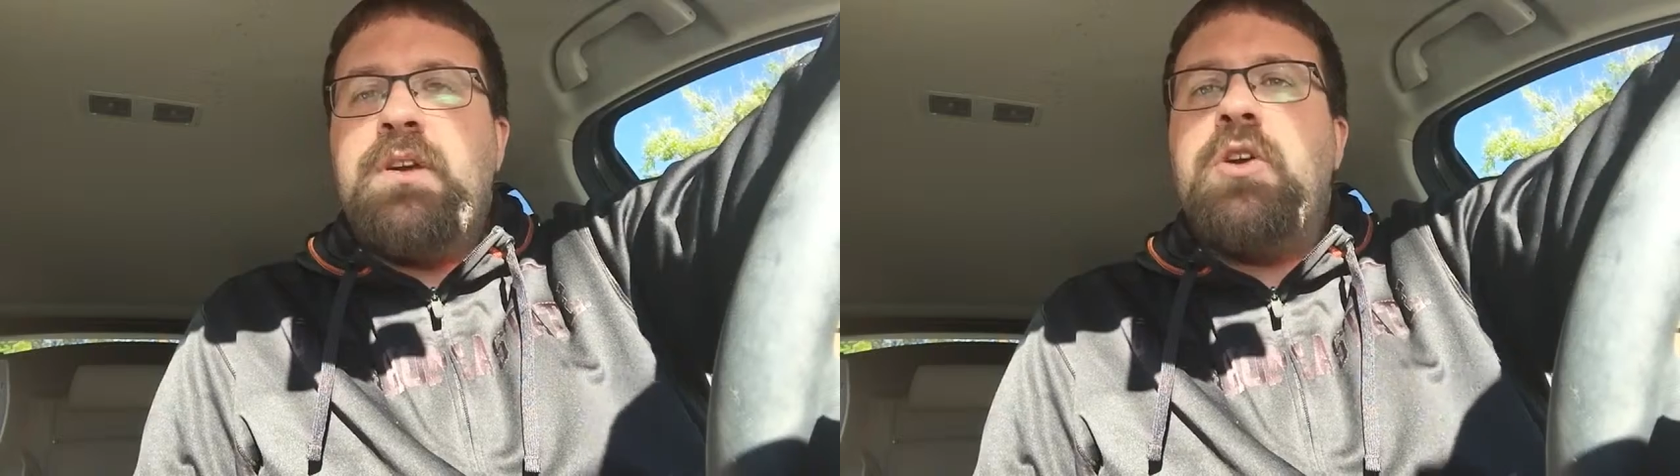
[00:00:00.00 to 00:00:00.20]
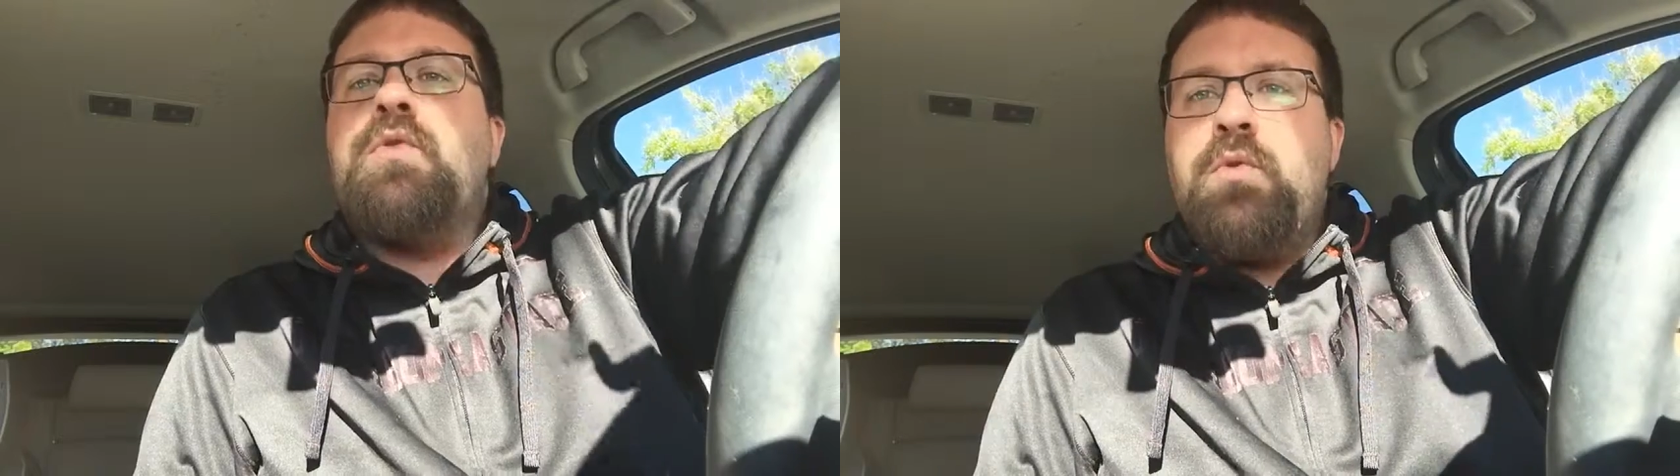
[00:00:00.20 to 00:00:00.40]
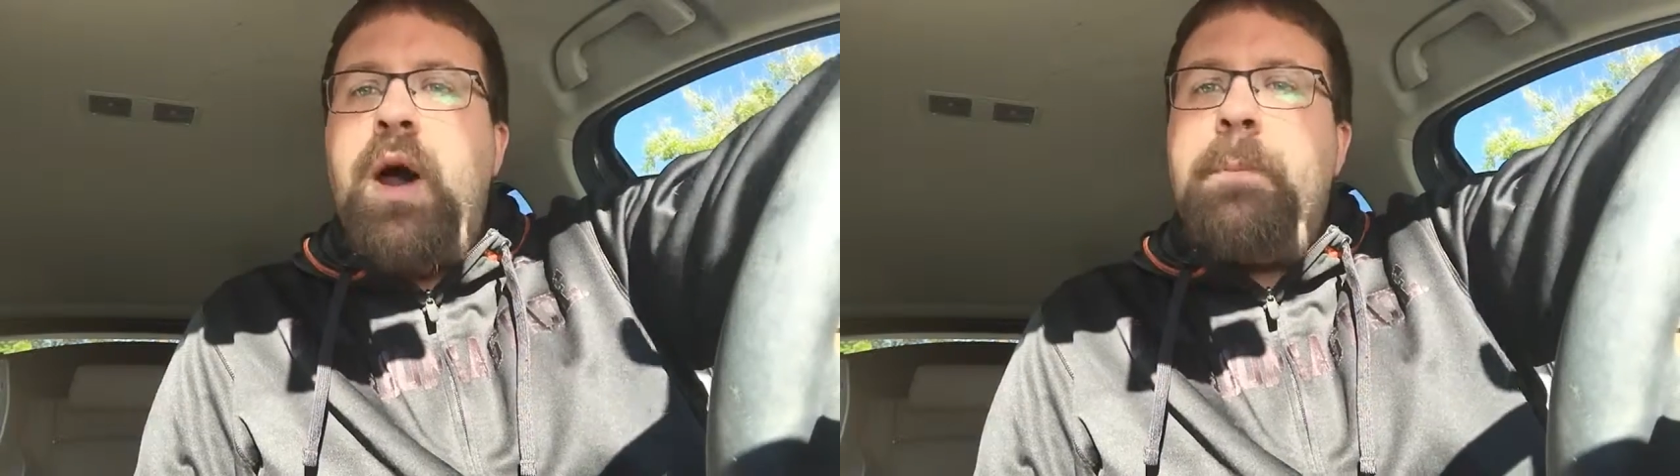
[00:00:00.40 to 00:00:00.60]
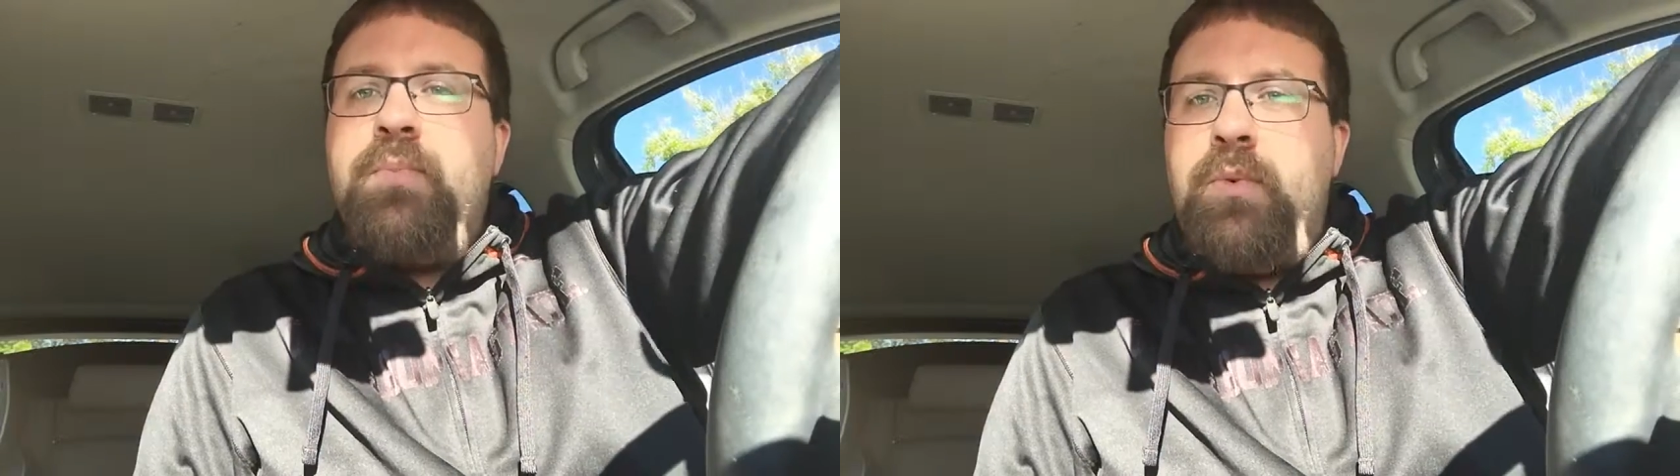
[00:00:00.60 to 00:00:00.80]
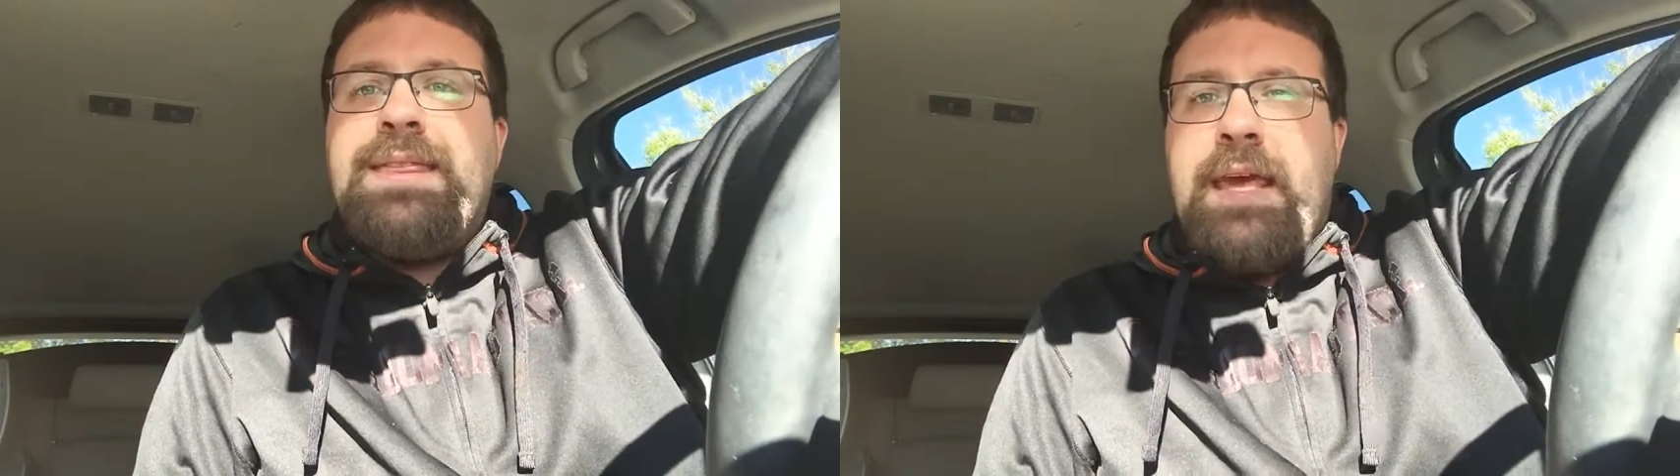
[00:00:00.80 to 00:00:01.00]
grew up
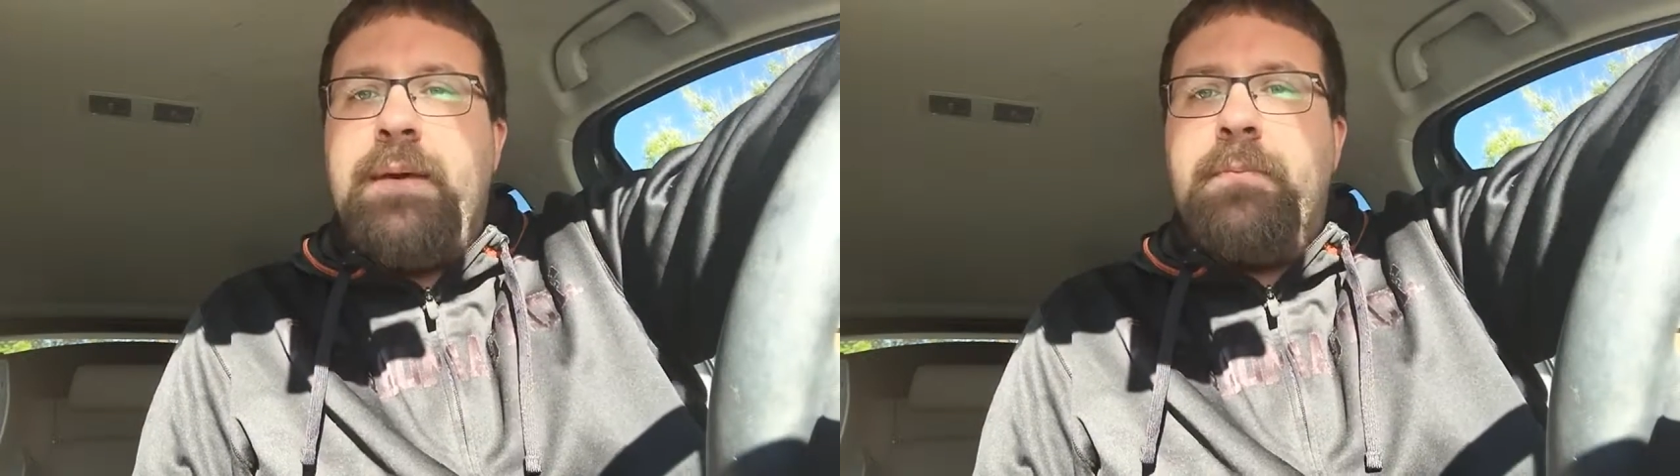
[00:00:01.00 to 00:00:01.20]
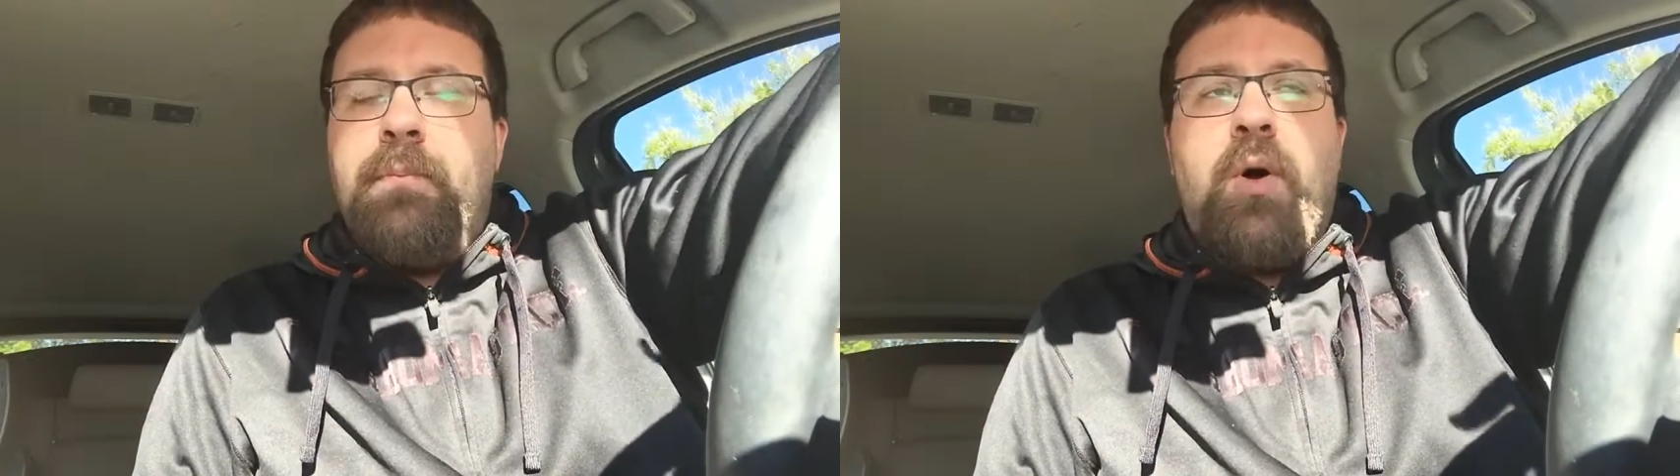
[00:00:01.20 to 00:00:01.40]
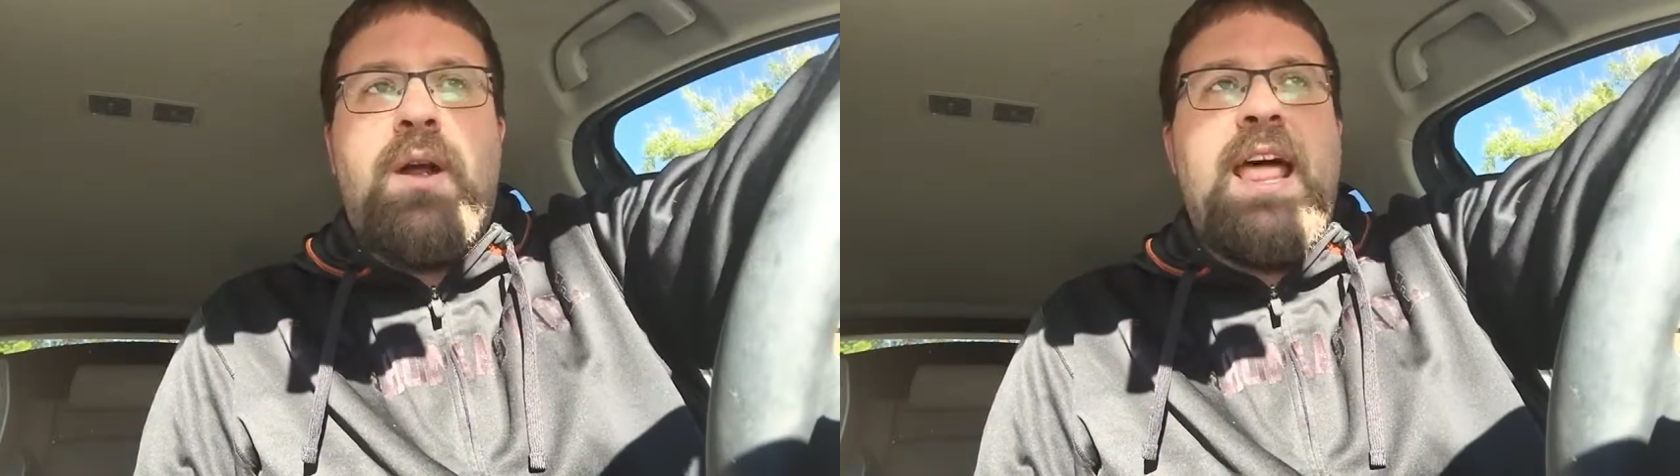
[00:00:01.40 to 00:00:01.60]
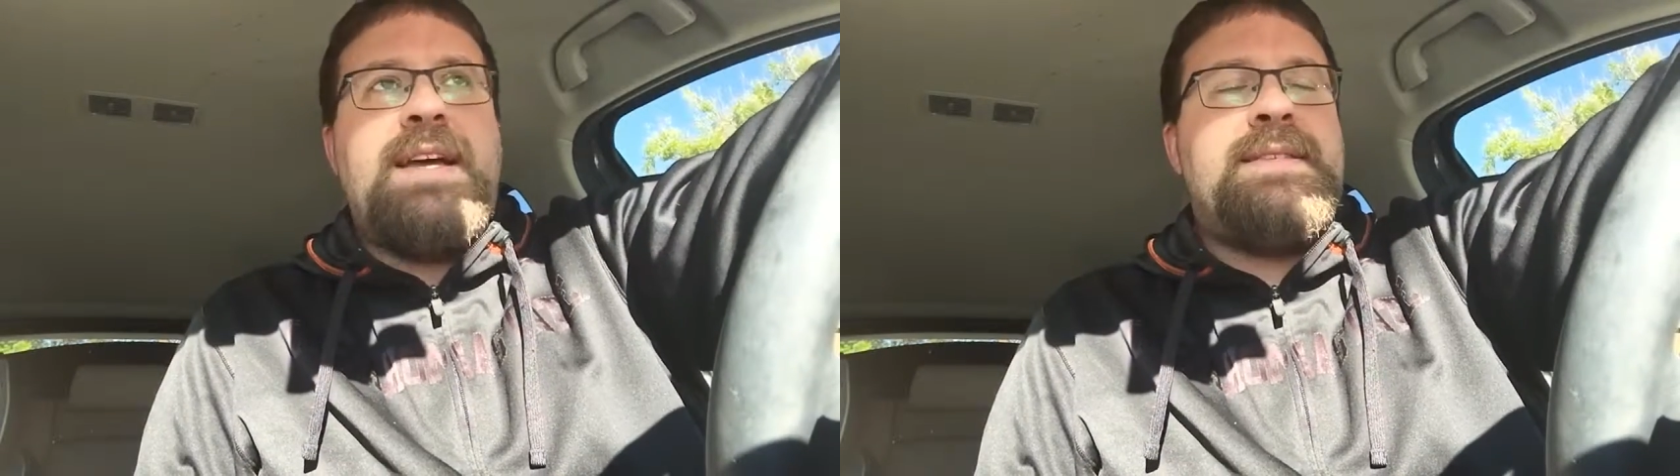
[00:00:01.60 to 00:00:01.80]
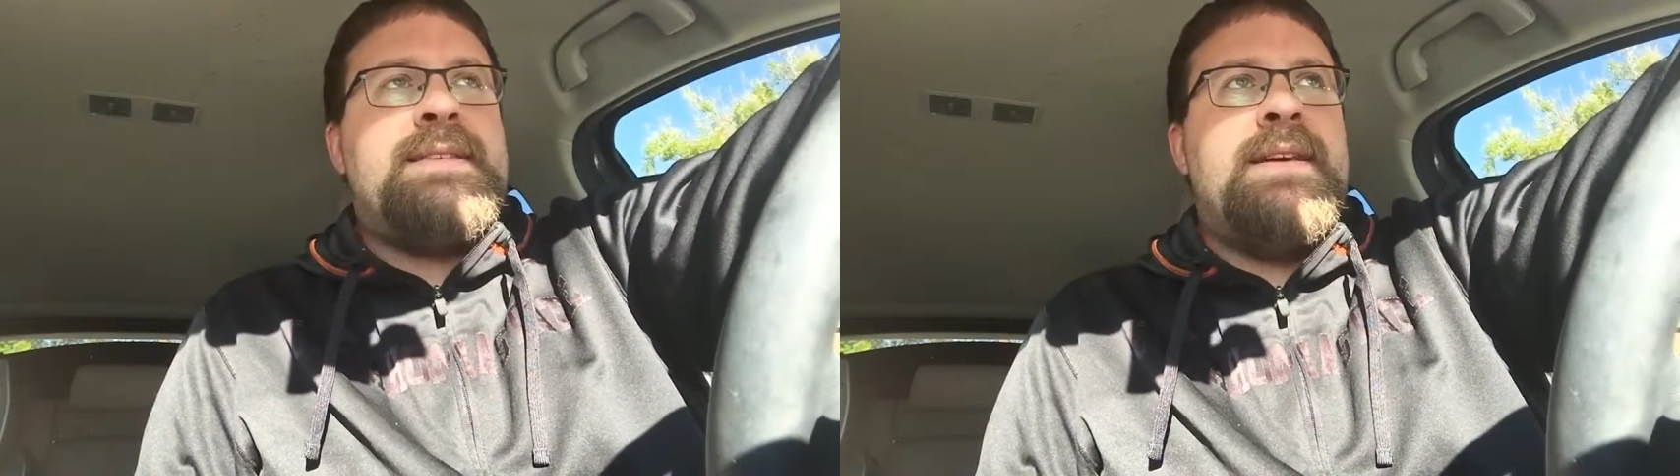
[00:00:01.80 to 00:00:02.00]
with him, more or
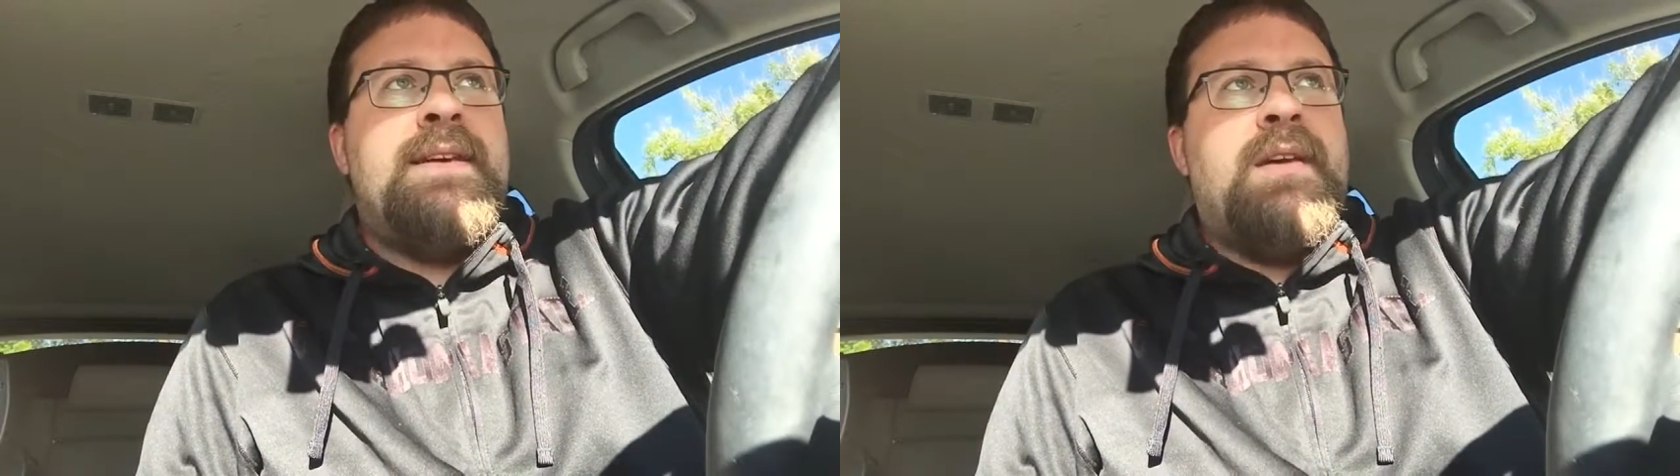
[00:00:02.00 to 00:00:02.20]
less.